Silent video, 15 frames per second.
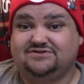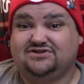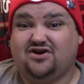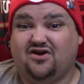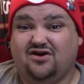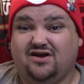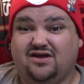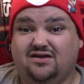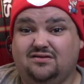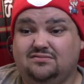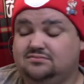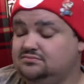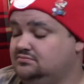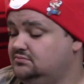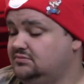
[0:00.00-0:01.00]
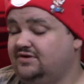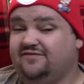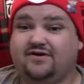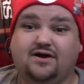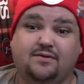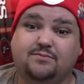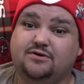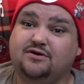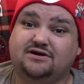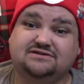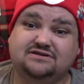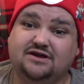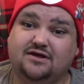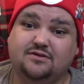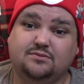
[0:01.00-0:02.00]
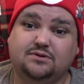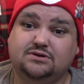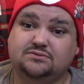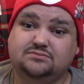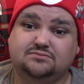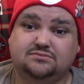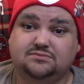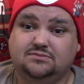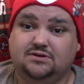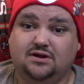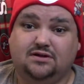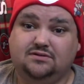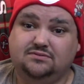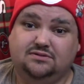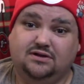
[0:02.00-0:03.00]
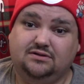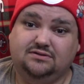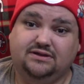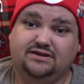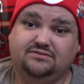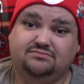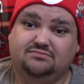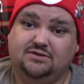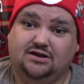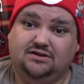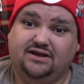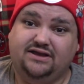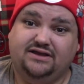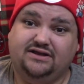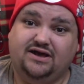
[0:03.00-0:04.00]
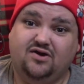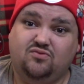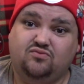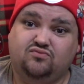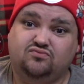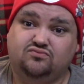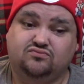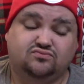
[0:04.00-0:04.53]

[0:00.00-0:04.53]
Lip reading: Sorry. If I come across another one, I'll let you know.